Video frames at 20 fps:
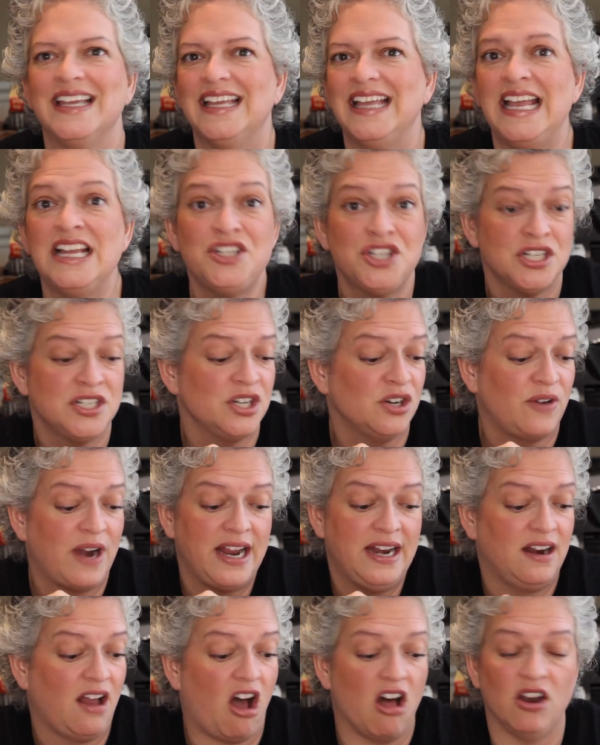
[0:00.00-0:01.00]
It's just a
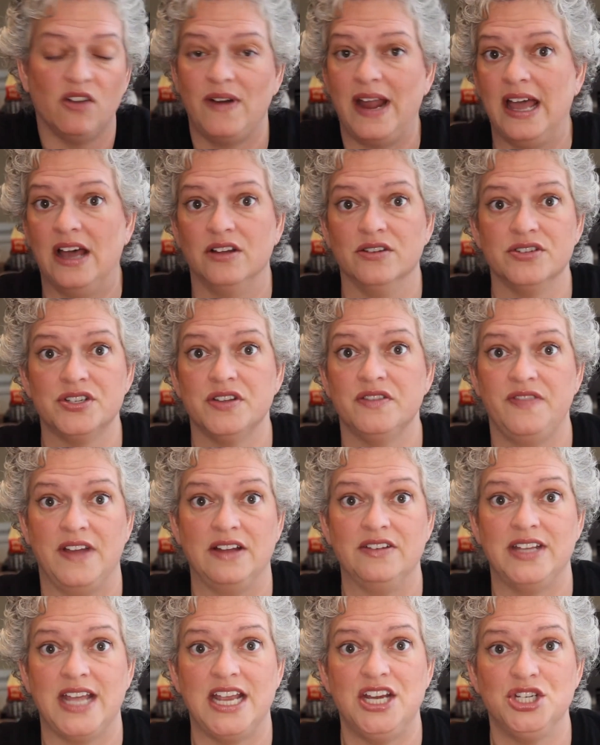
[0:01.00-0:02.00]
great all-around
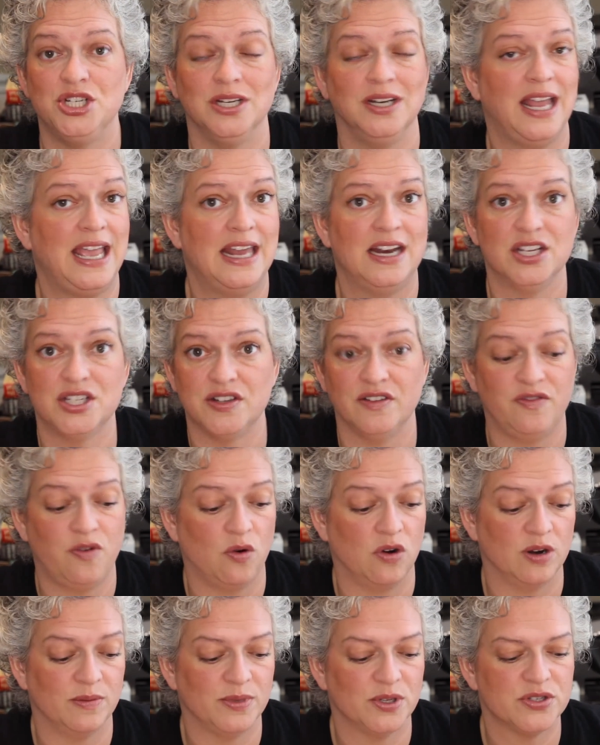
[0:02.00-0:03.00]
foundation, and it's
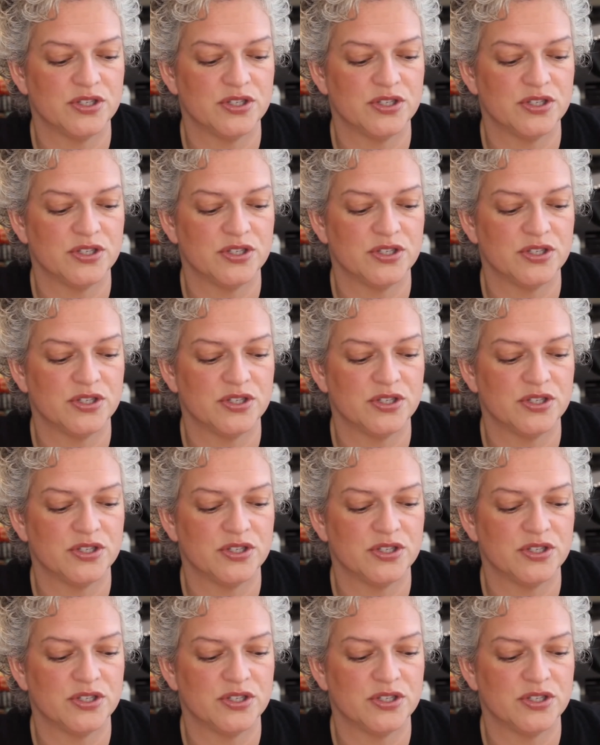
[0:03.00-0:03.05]
affordable.